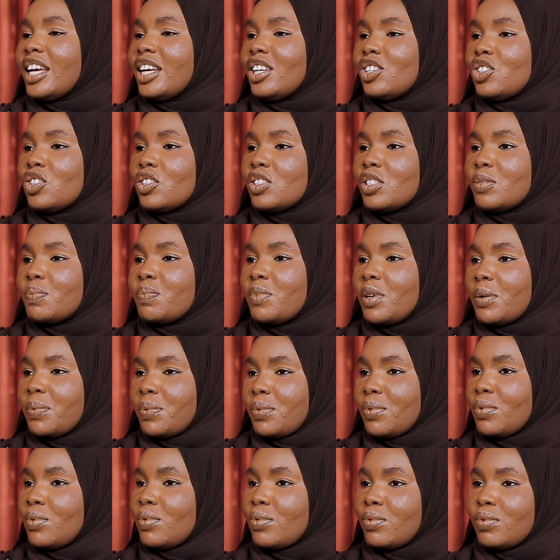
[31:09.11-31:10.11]
It's just
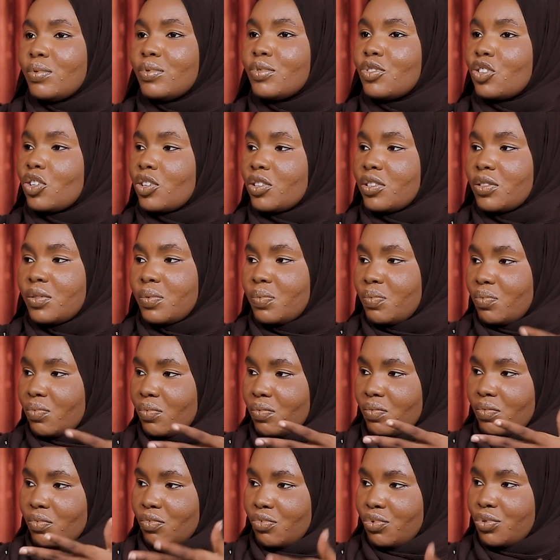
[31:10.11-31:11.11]
people who just
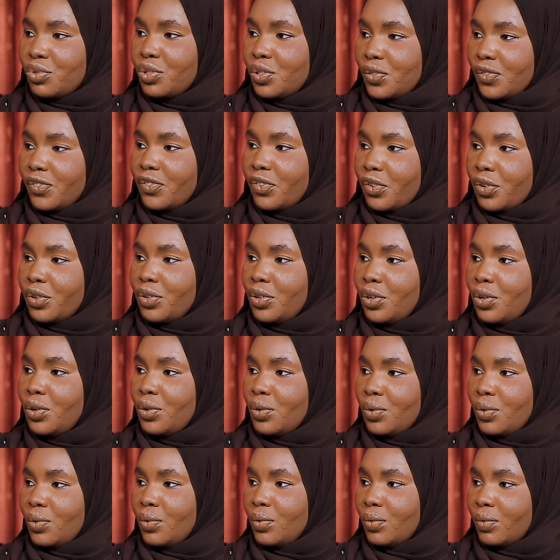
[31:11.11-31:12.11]
root for
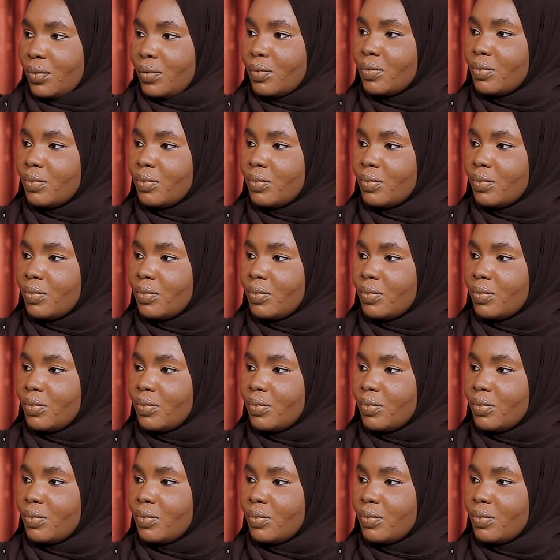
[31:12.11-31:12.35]
you